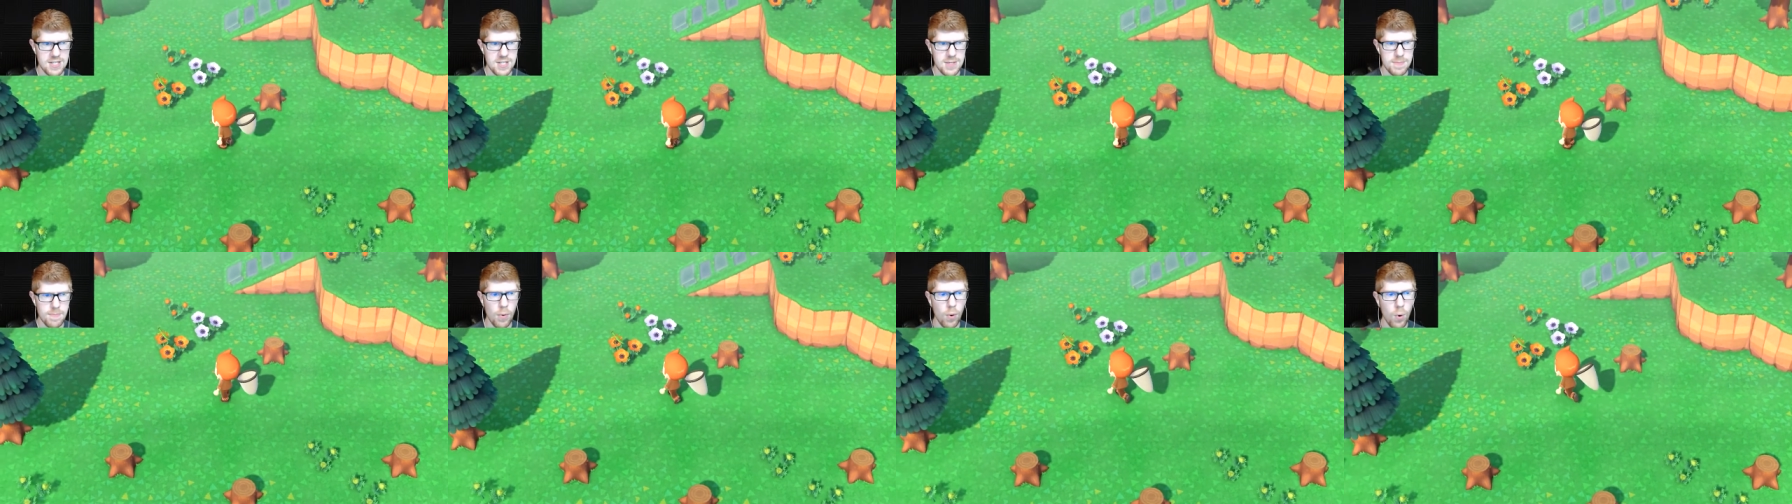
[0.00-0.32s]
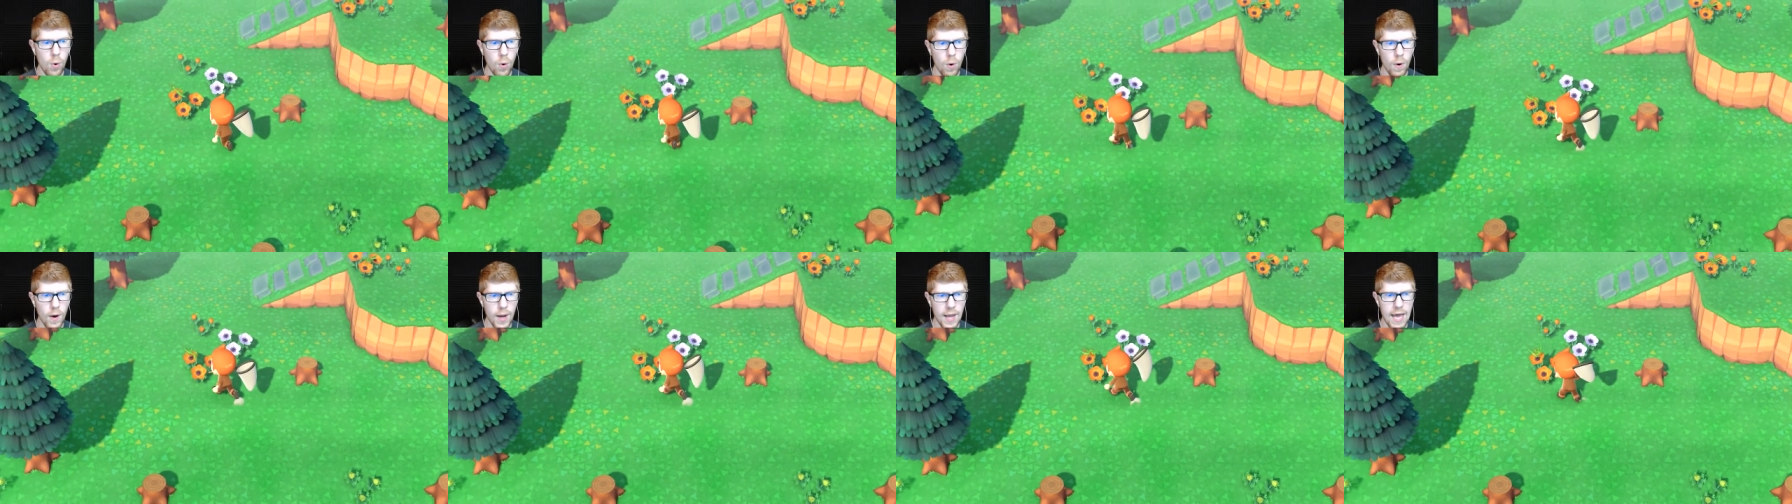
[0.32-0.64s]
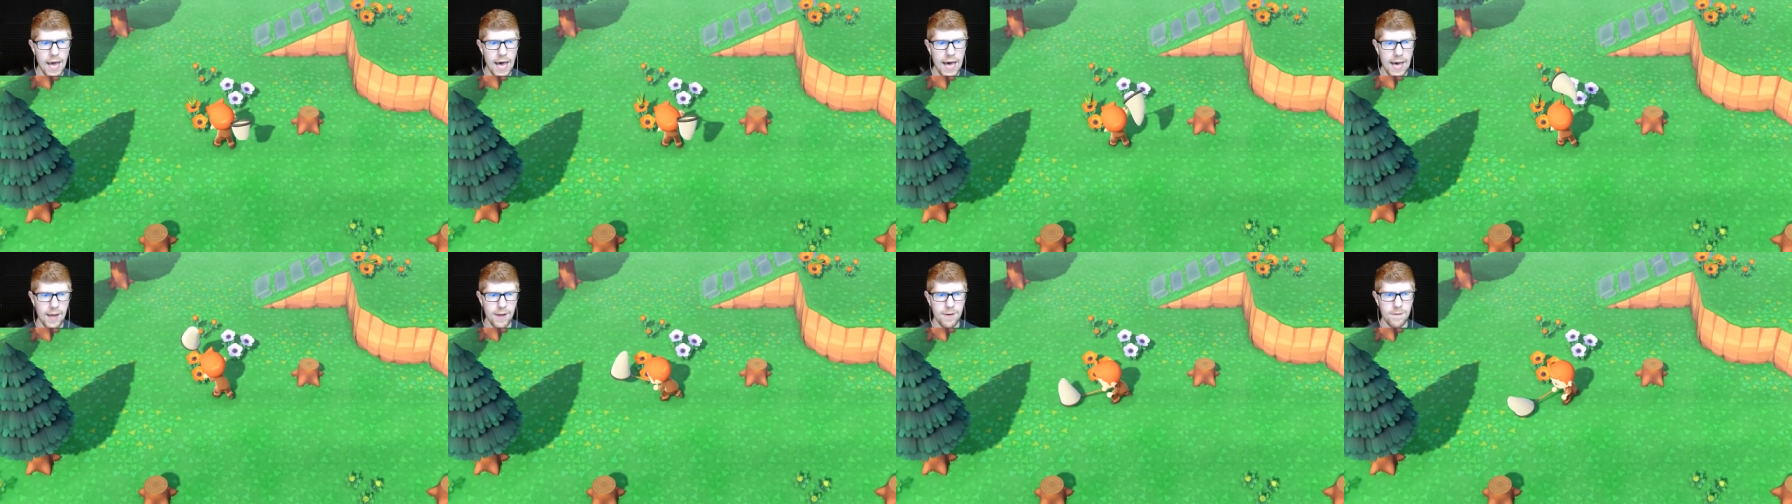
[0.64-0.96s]
this boy.
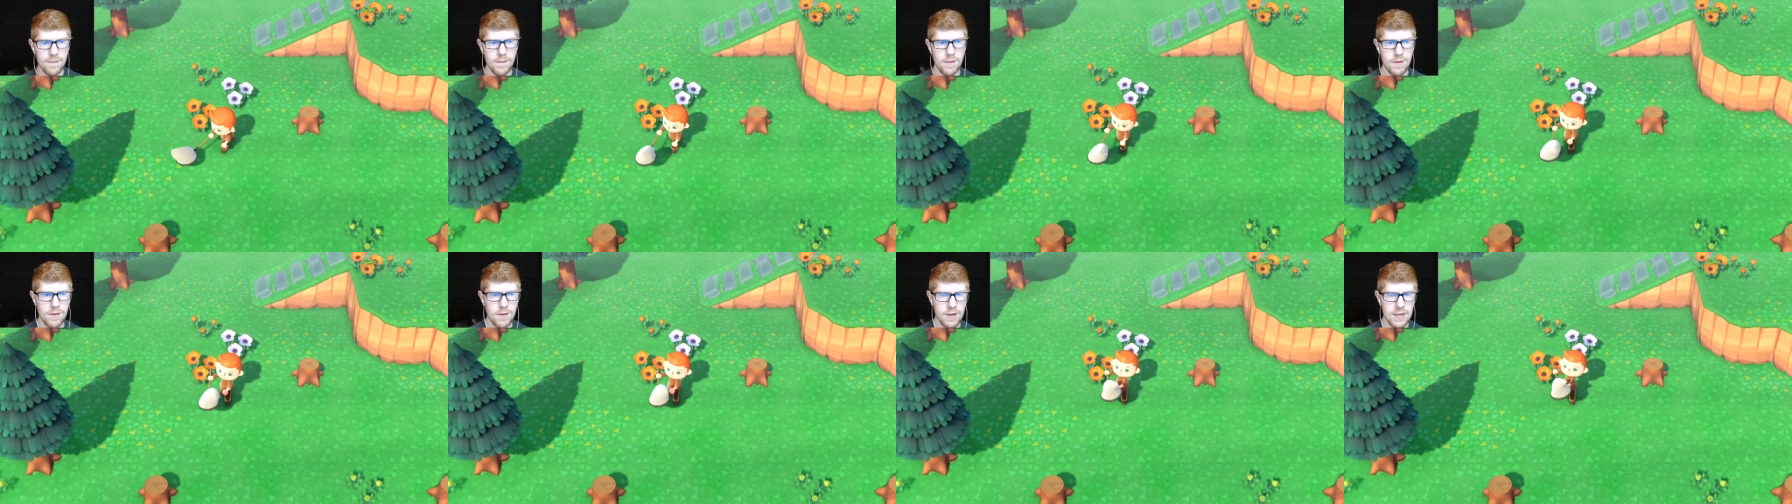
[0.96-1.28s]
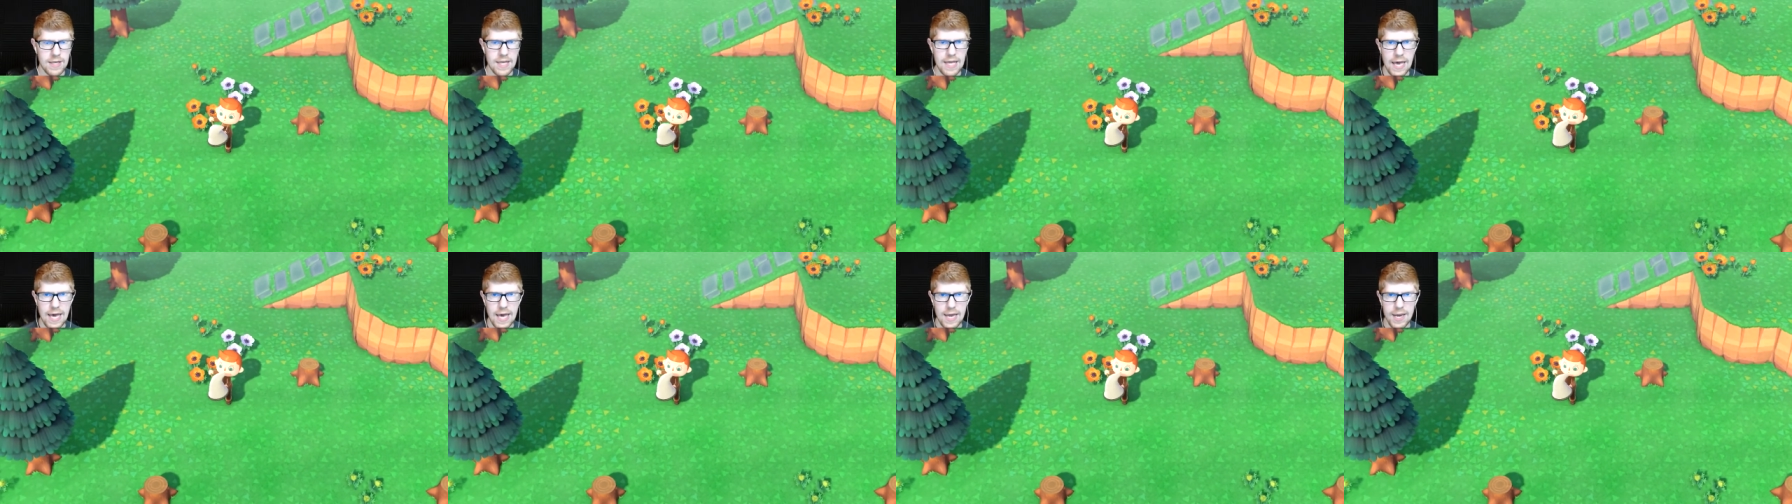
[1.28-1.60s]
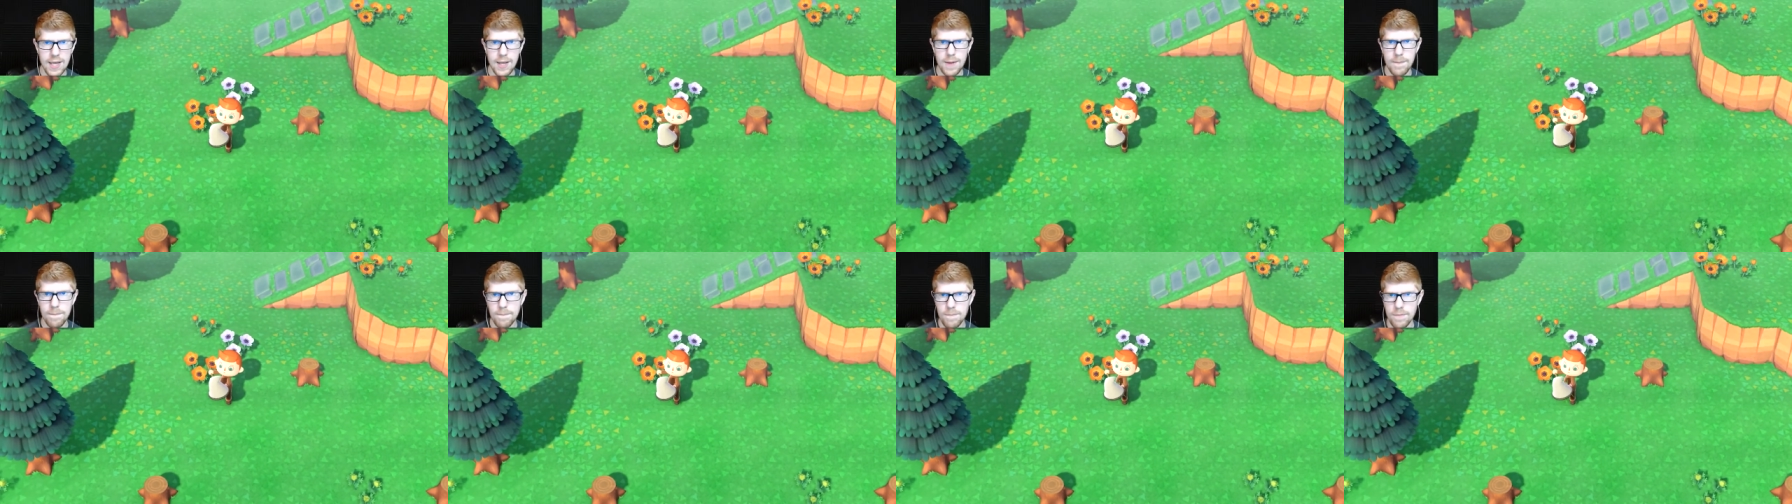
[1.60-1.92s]
Ha! Got
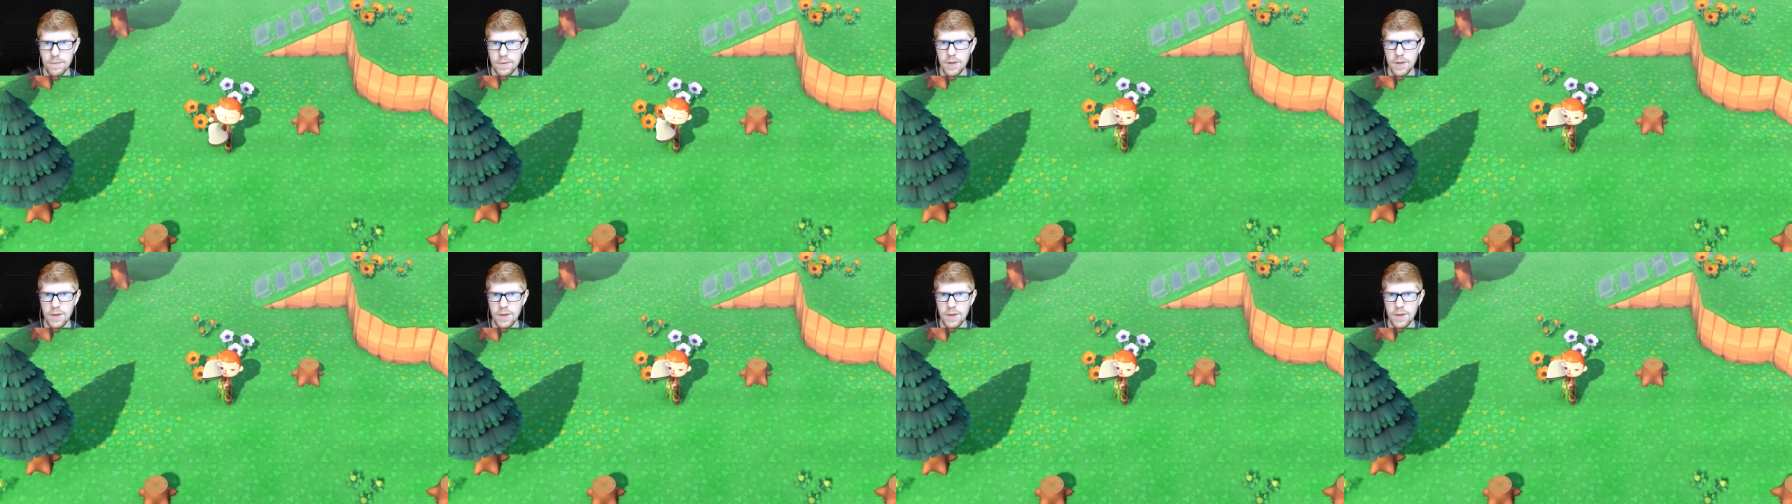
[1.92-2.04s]
he.